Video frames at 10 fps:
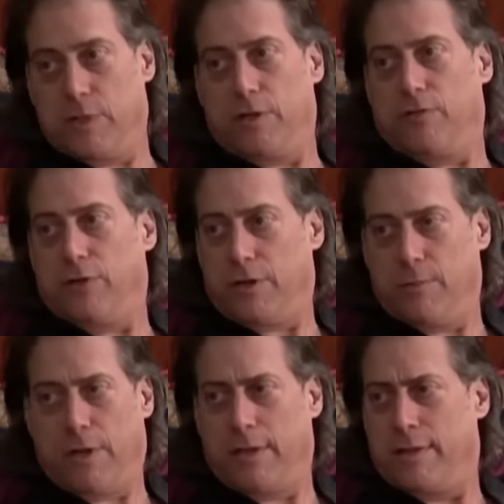You're out of your
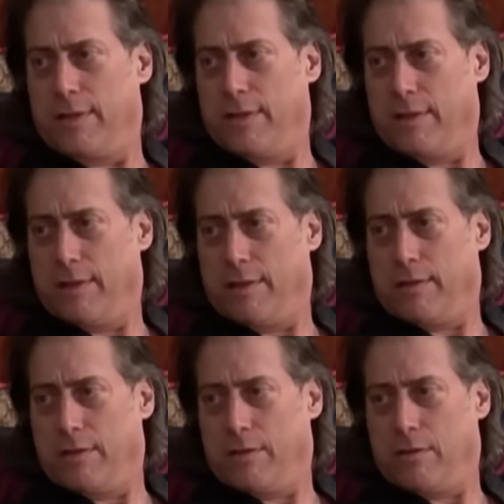fucking mind?
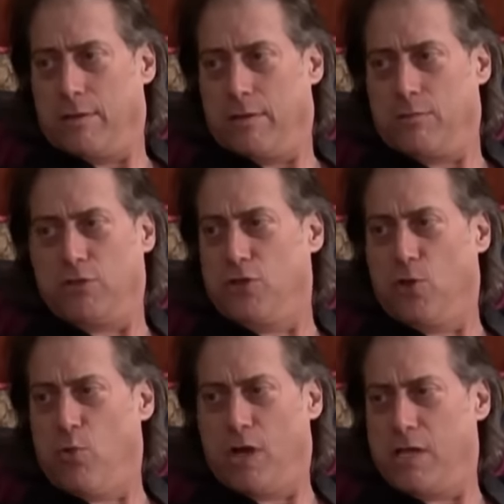But
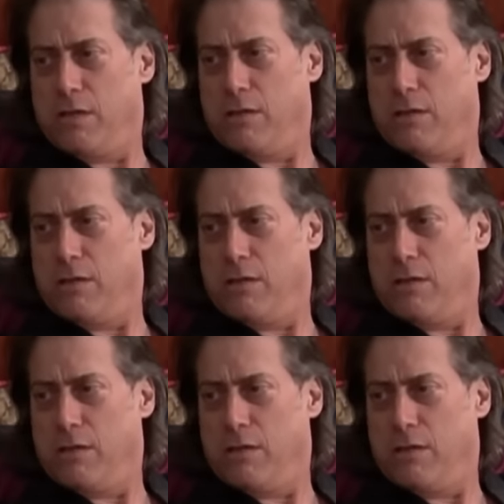you don't want